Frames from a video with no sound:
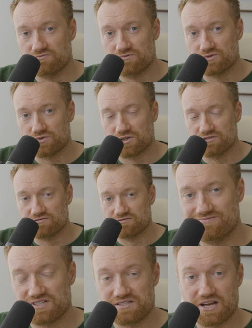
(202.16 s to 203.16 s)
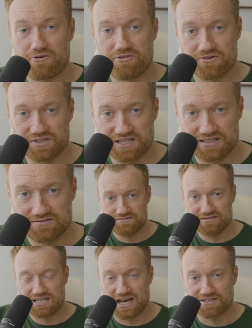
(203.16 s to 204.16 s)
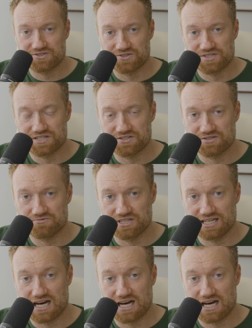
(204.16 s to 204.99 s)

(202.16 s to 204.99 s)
sort of stealthily tax your citizenry,